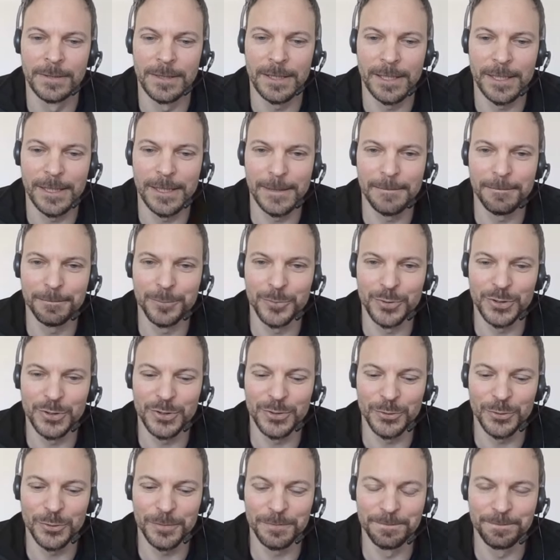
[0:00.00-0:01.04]
Um,
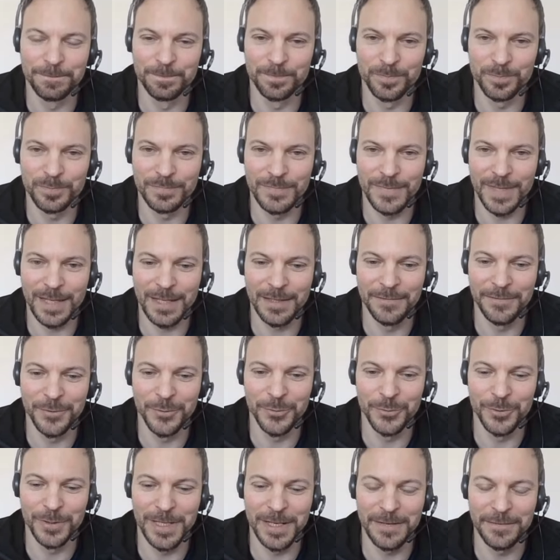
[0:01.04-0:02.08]
so if
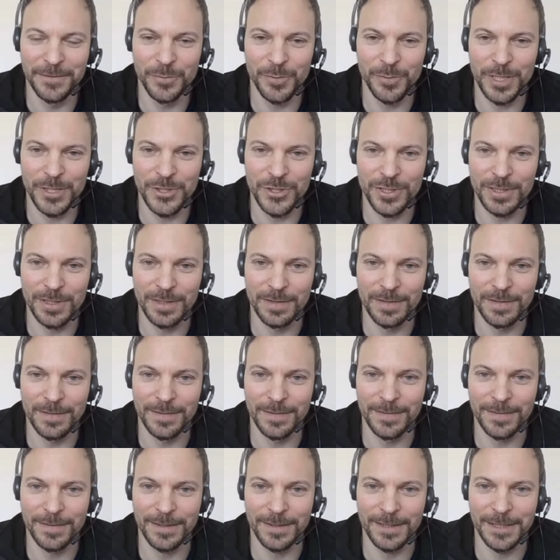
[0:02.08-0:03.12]
you have
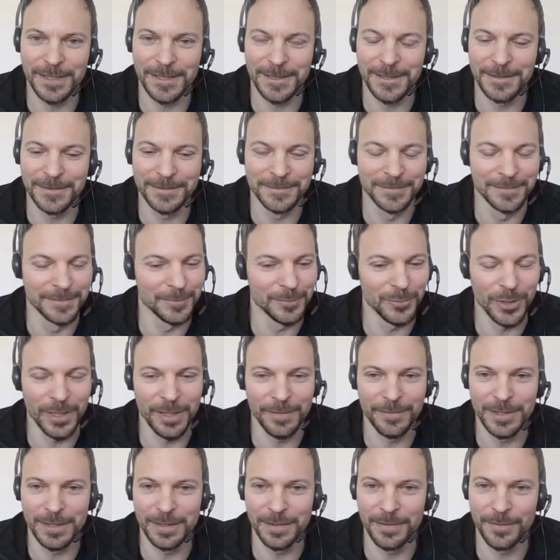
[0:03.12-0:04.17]
questions, uh,
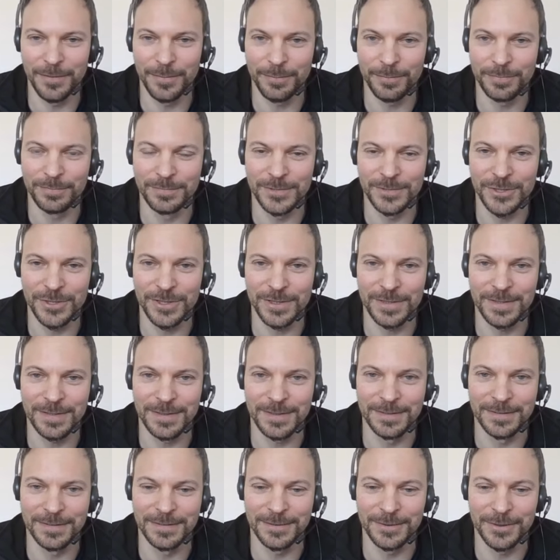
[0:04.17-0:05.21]
whatever it is,
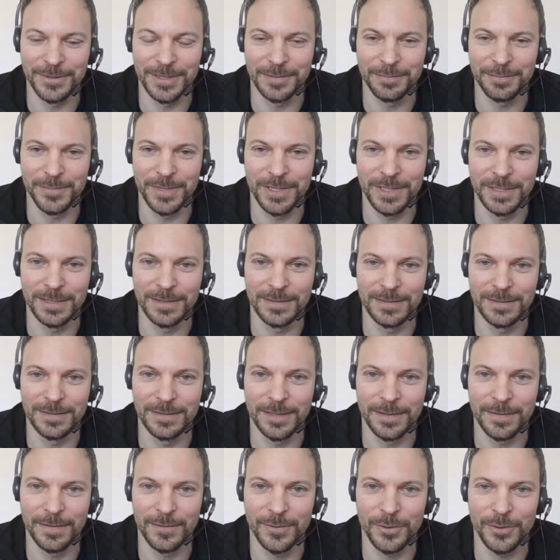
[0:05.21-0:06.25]
just contact me and
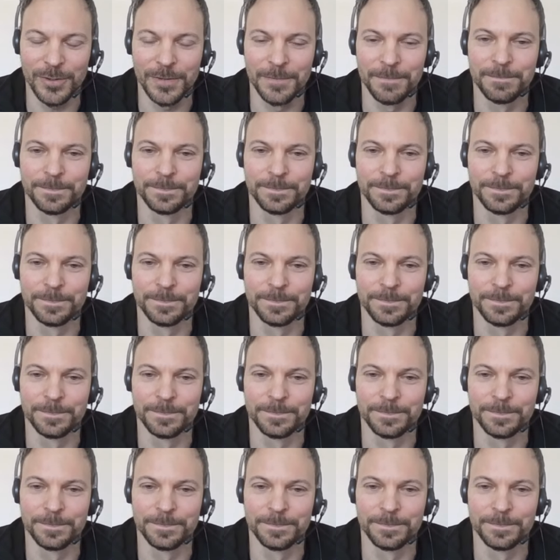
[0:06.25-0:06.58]
let's talk.